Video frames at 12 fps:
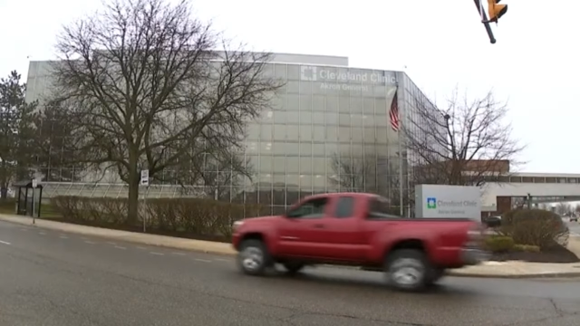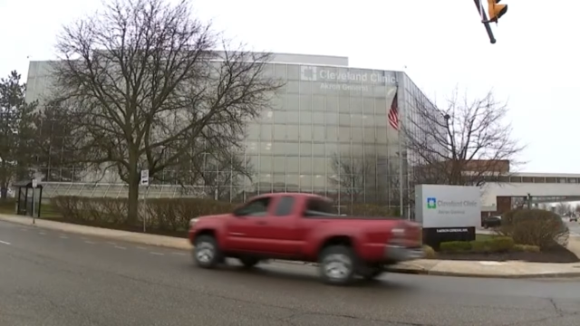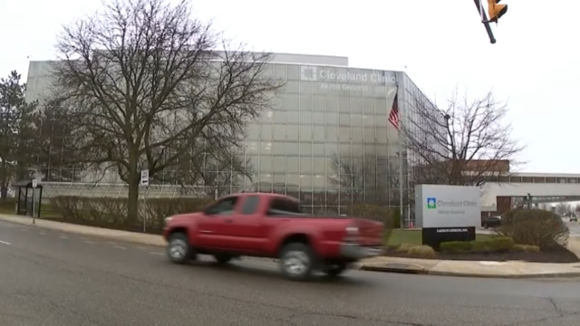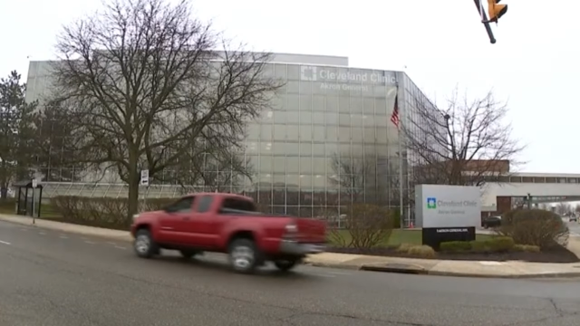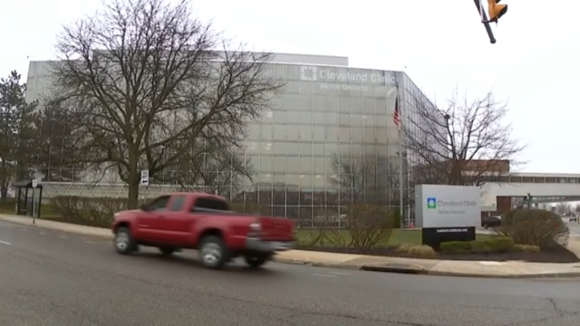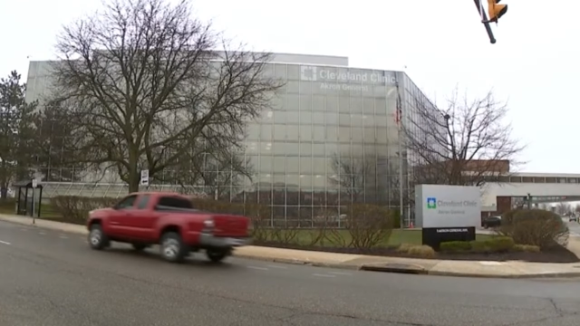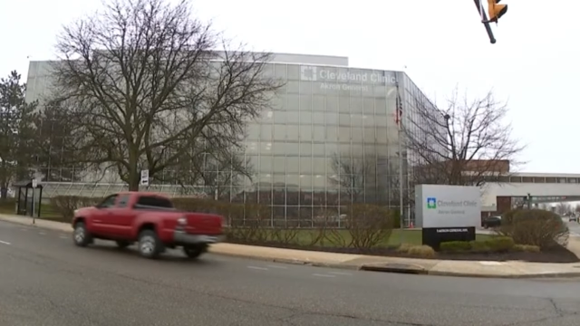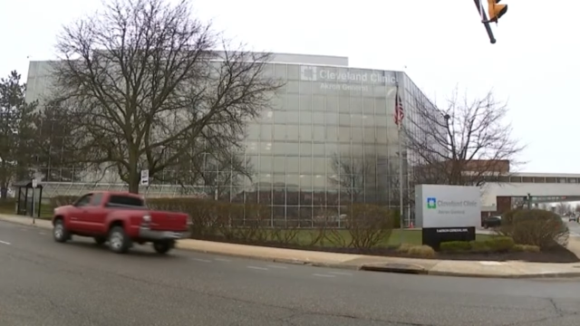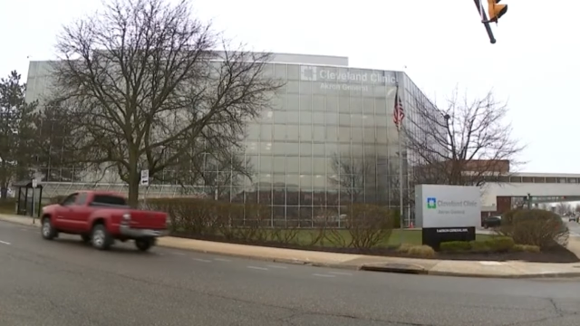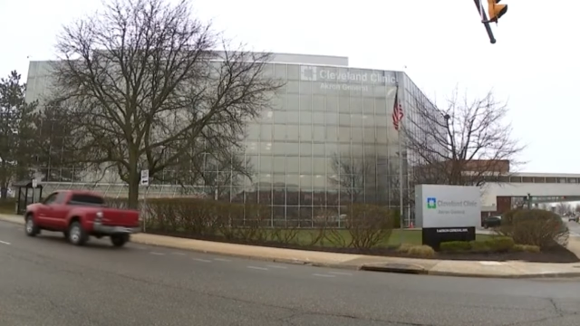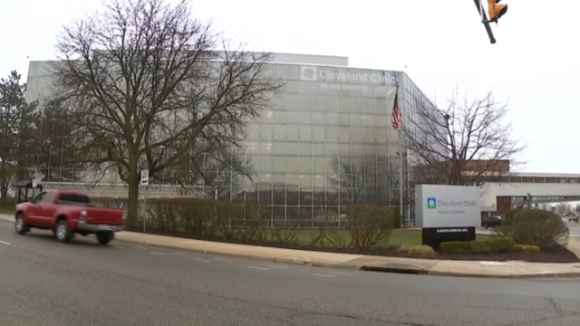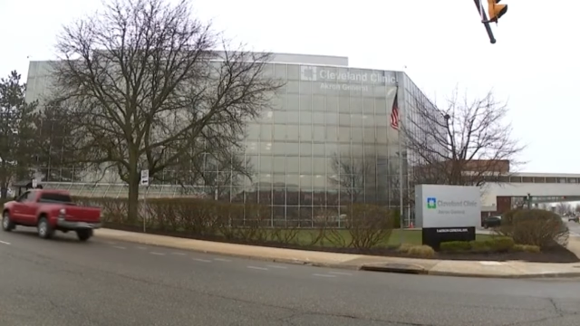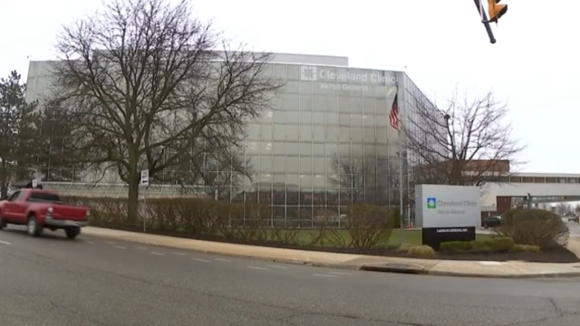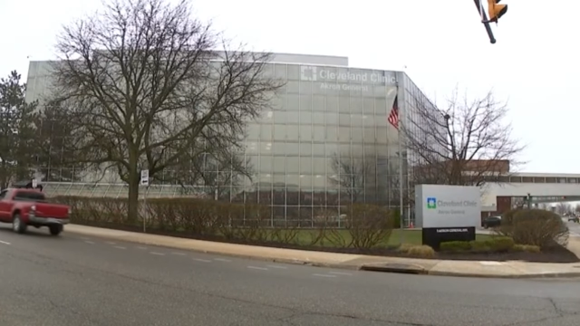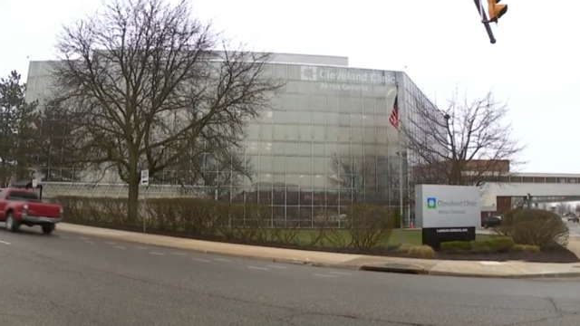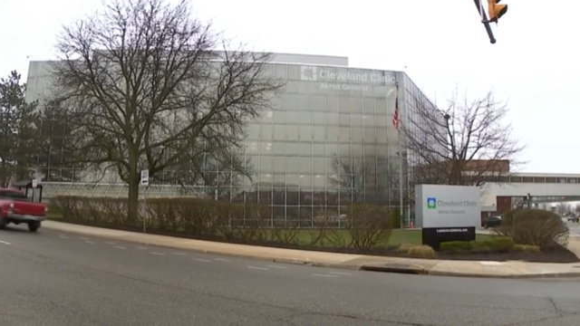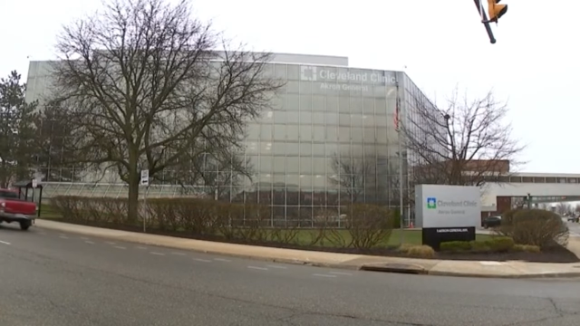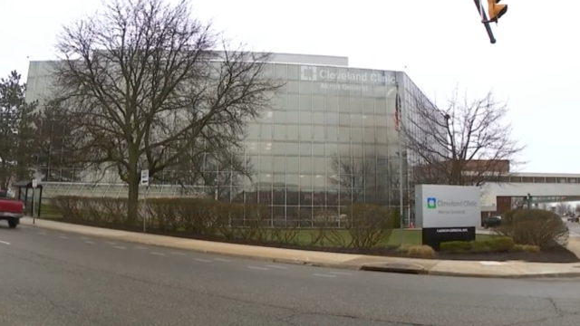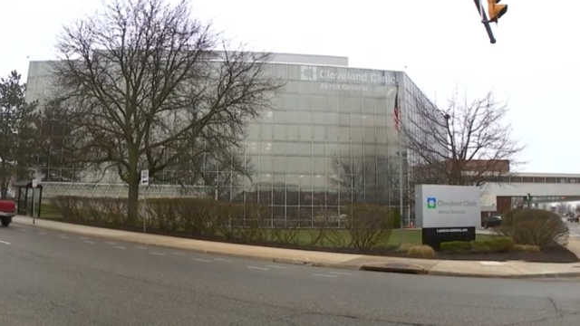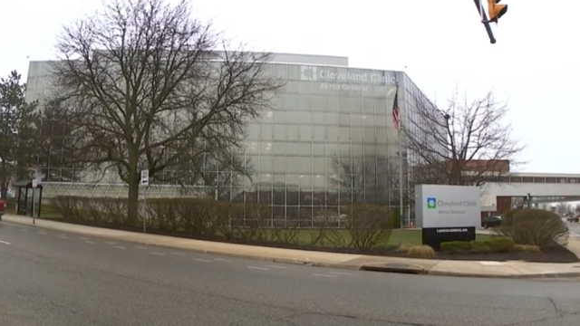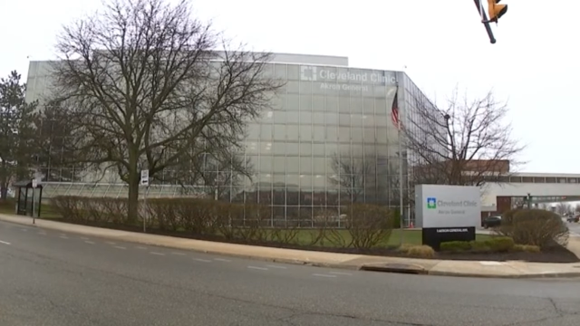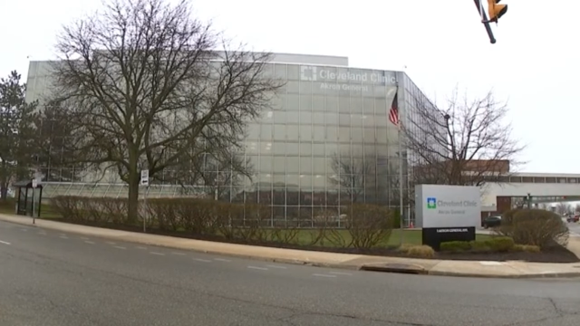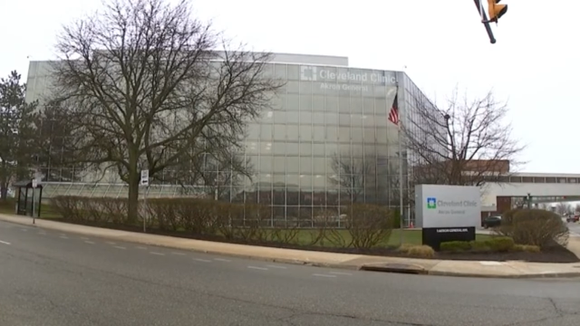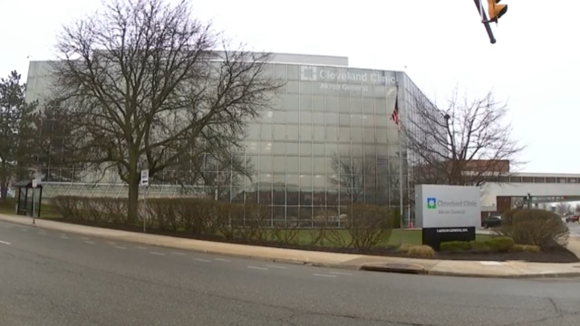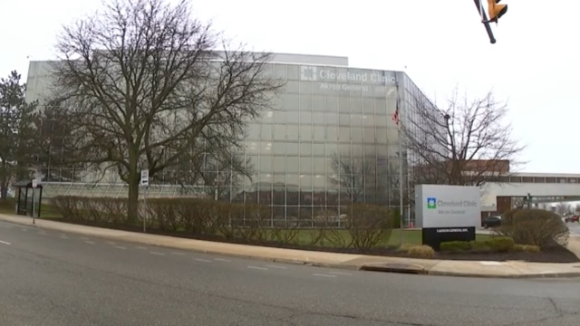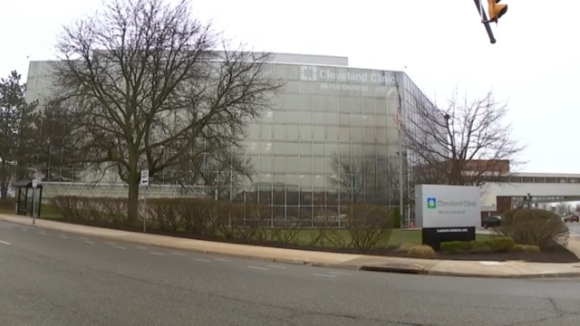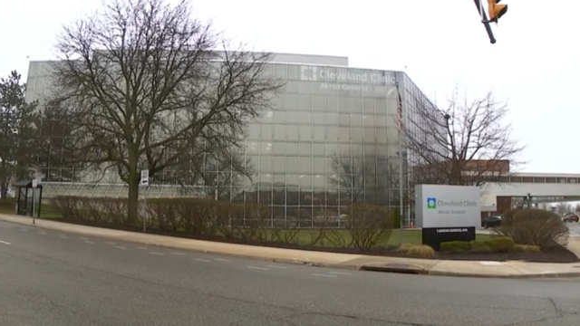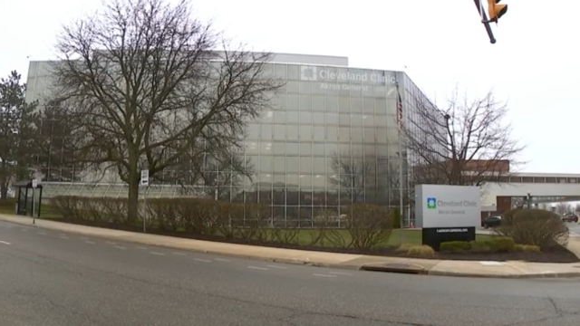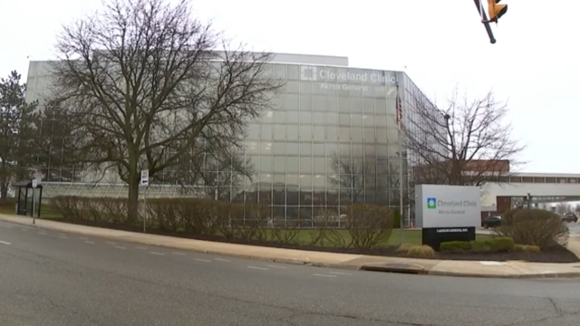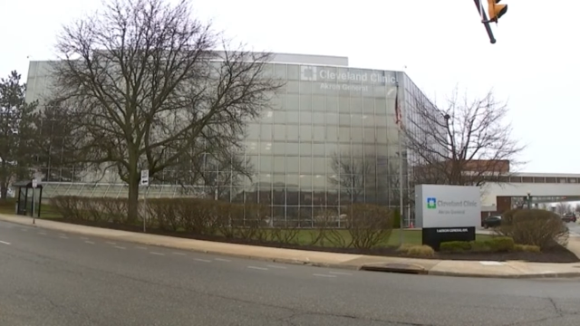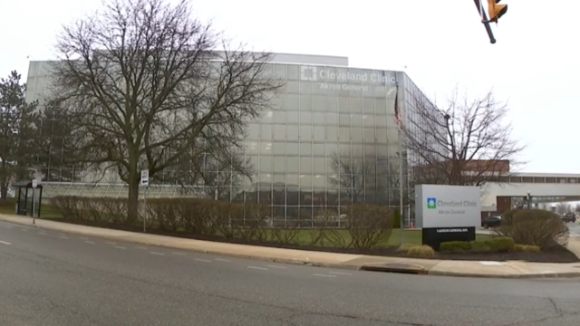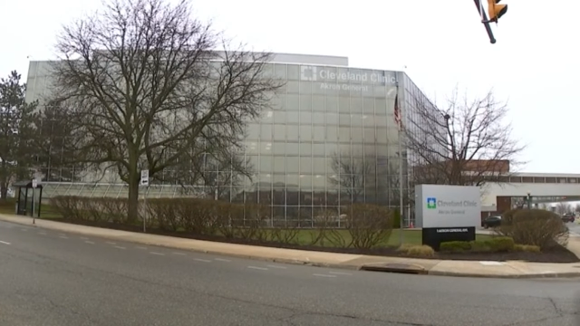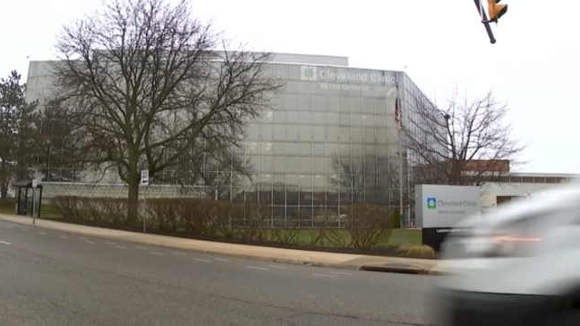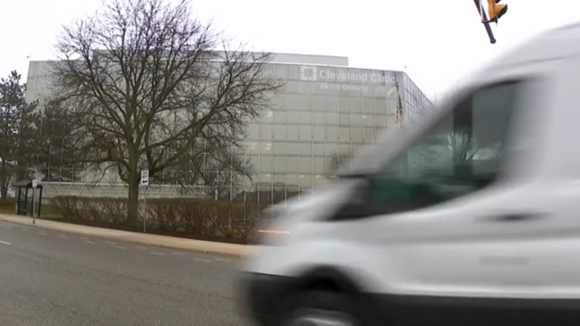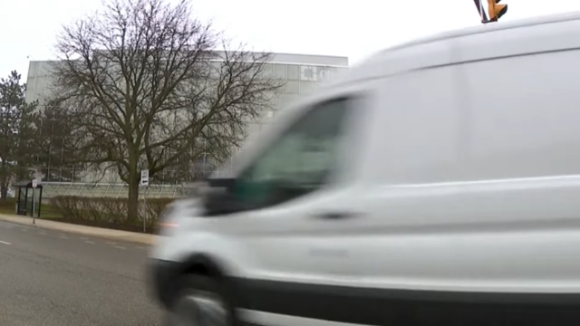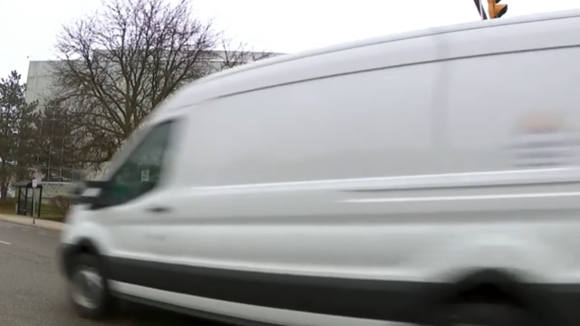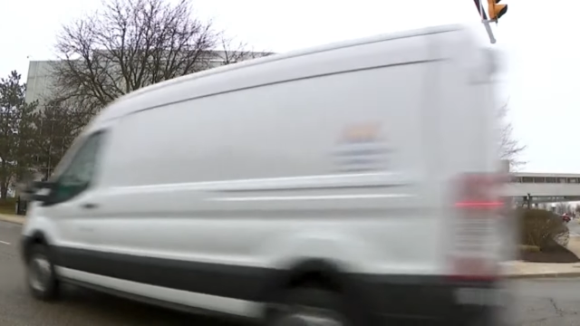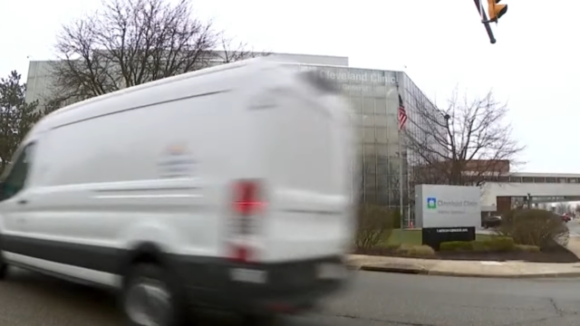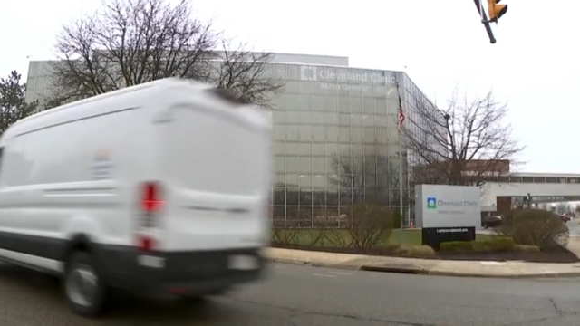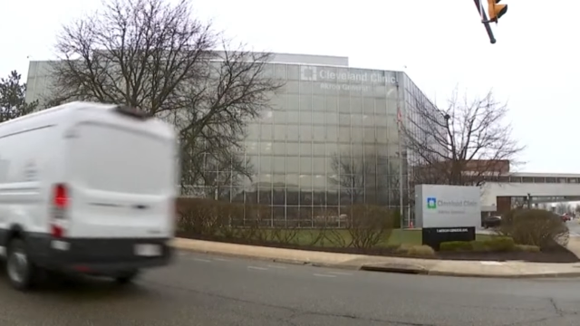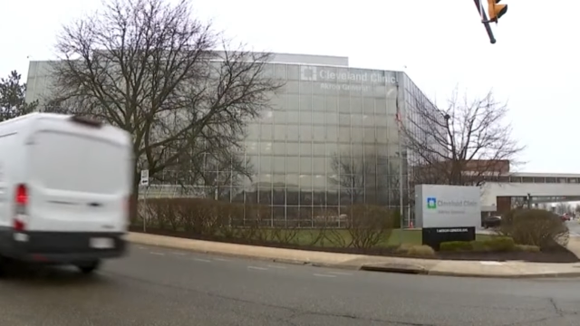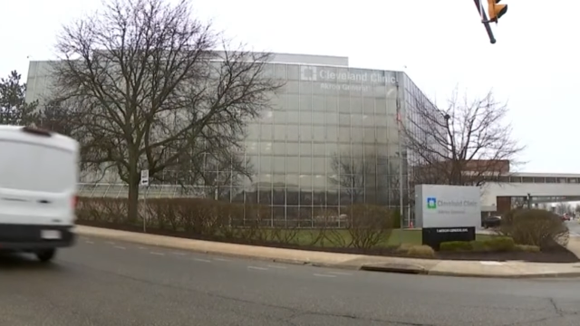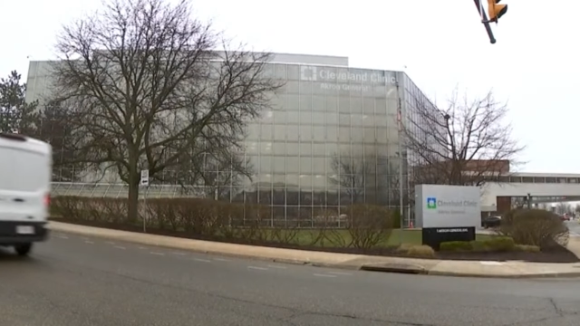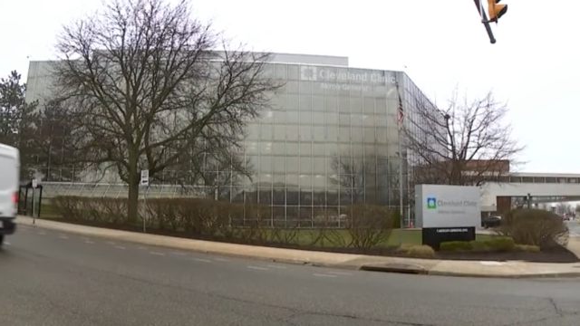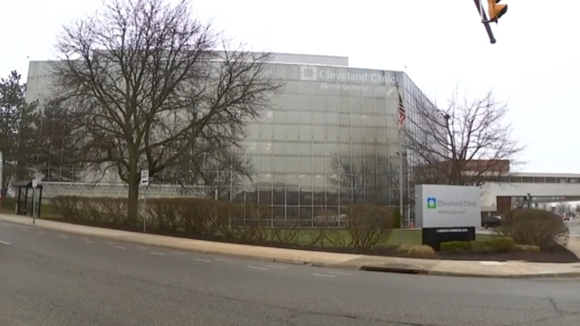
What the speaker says: Nobody's mouth can be seen.